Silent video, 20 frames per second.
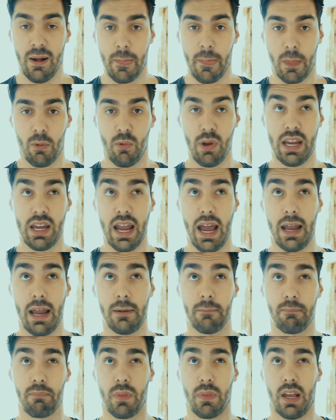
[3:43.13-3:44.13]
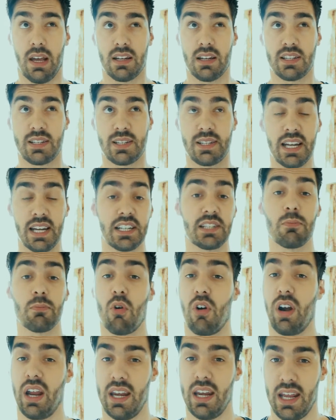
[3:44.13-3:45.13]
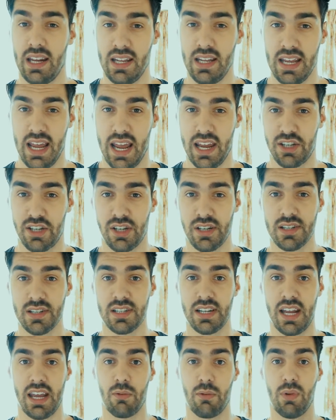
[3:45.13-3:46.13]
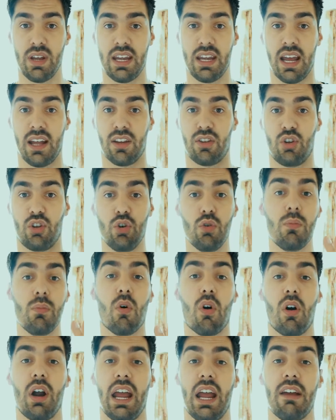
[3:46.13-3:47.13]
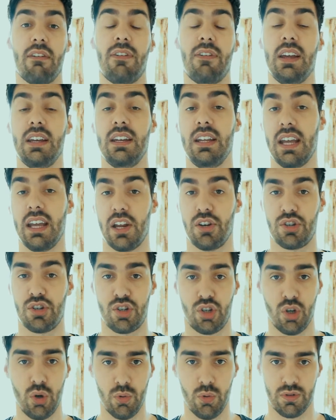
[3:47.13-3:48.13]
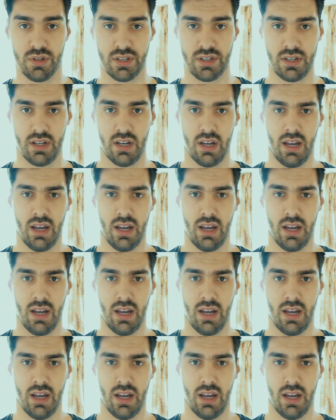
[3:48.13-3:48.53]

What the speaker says: we get 6 more NADHs, and we get 2 more FADH2s.